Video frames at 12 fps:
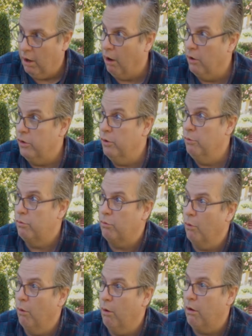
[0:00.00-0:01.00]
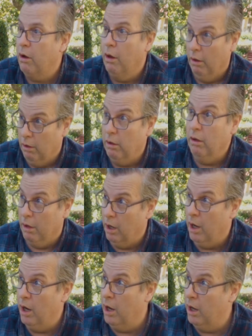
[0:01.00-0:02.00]
Are you sore?
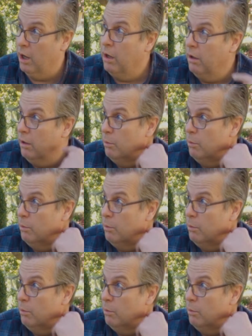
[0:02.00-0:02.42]
Yeah.